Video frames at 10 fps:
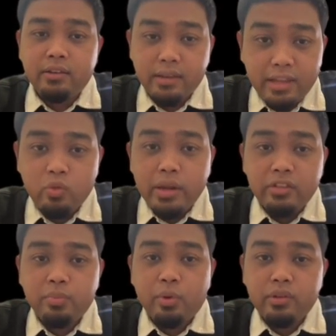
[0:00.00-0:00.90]
the next one
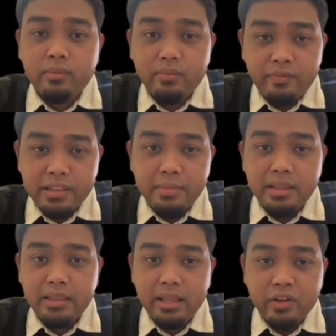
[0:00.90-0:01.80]
is
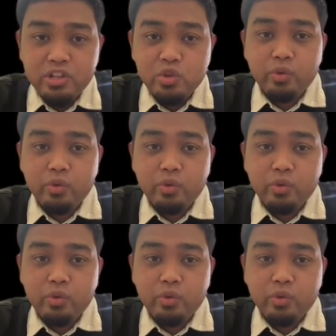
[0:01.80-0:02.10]
profitability ratio.